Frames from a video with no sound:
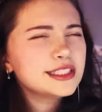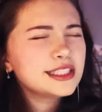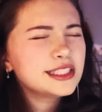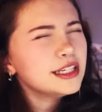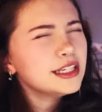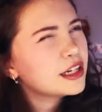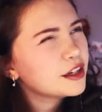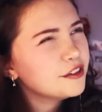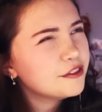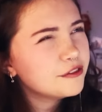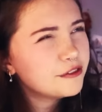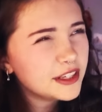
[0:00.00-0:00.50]
He
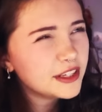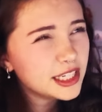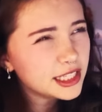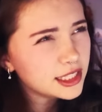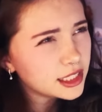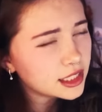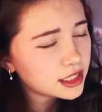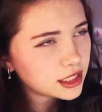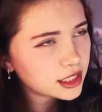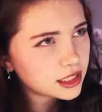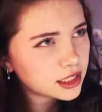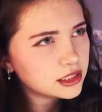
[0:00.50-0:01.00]

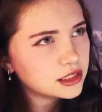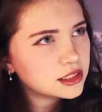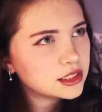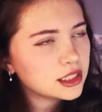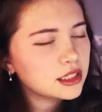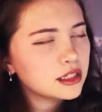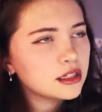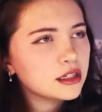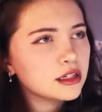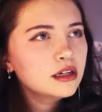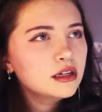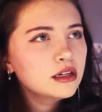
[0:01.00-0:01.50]
conveniently
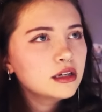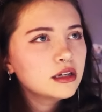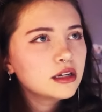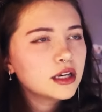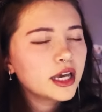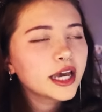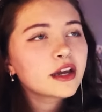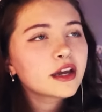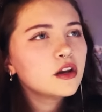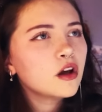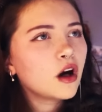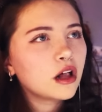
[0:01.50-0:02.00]
didn't
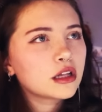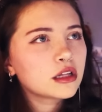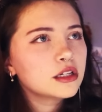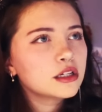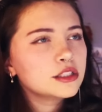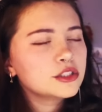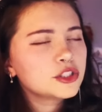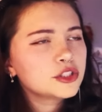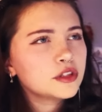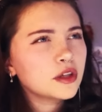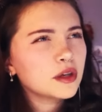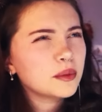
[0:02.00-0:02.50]

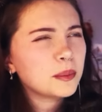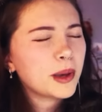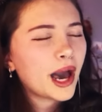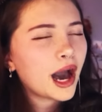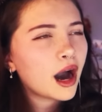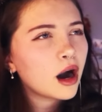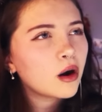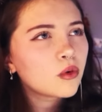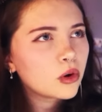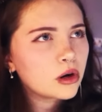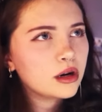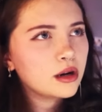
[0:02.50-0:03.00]
acknowledge the
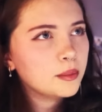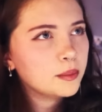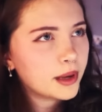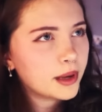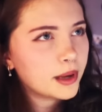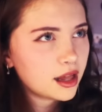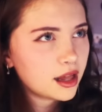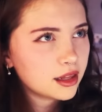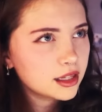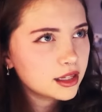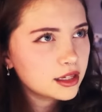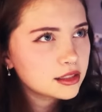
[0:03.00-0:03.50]
power
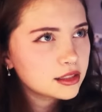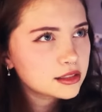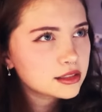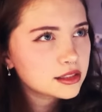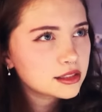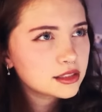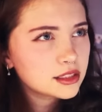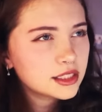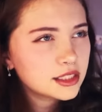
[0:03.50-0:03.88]
imbalance.